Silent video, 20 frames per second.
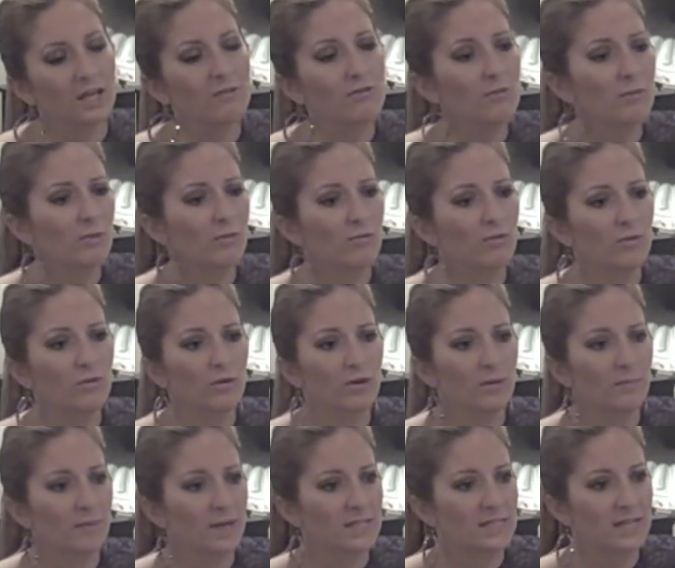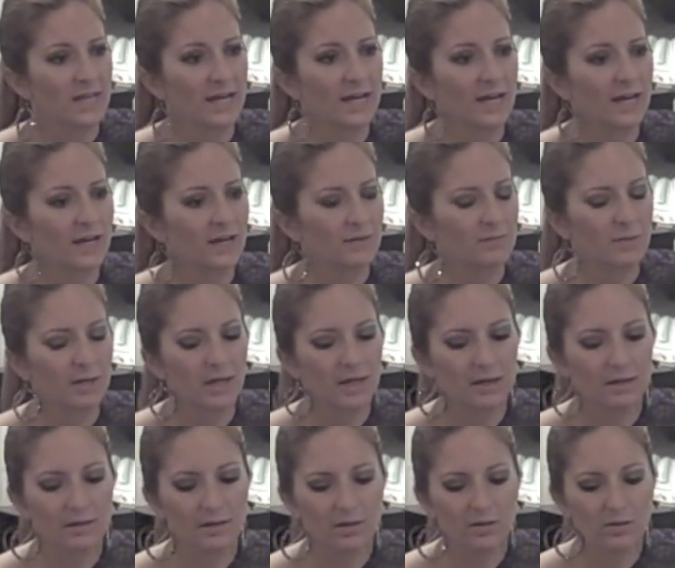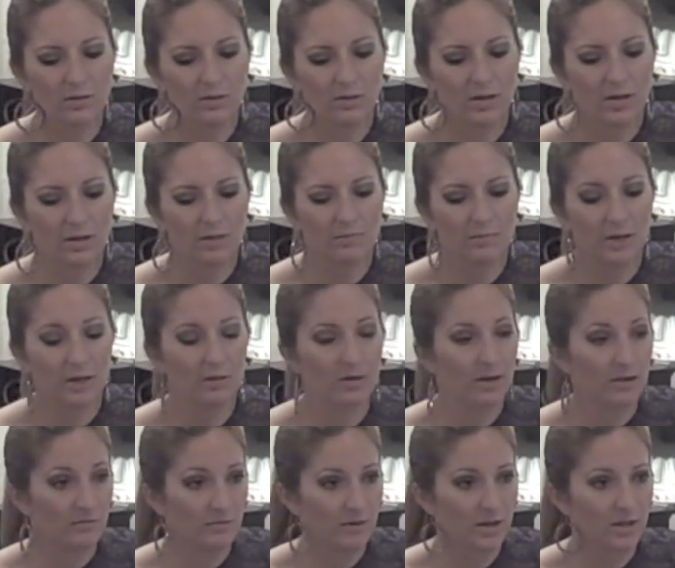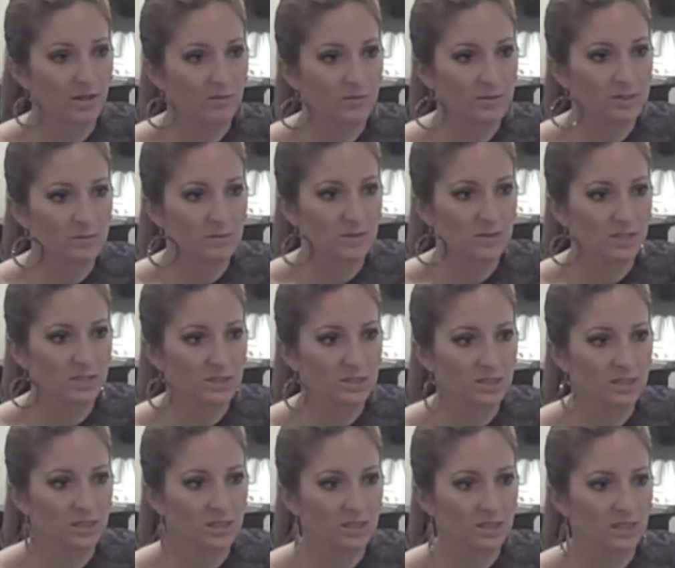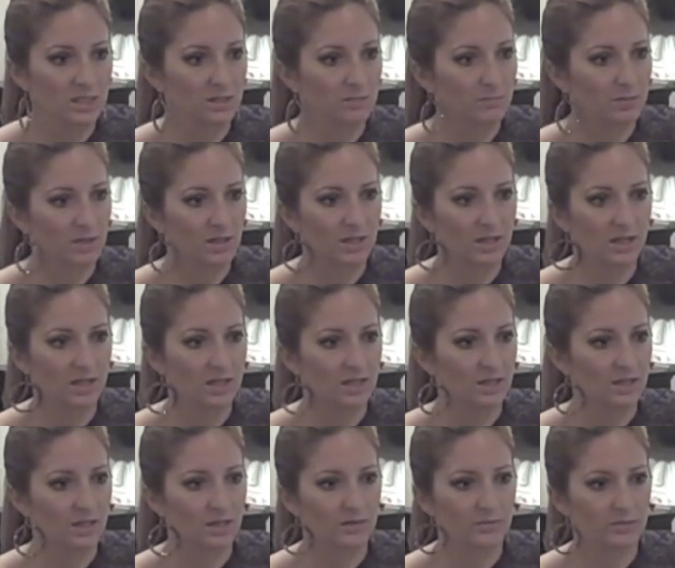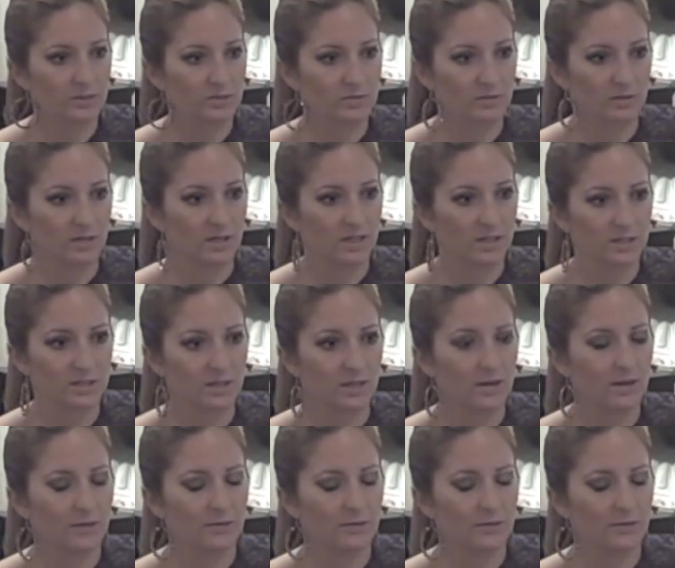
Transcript: Even before my dad and my aunt and uncle, my grandfather was a musician. He could play anything with strings.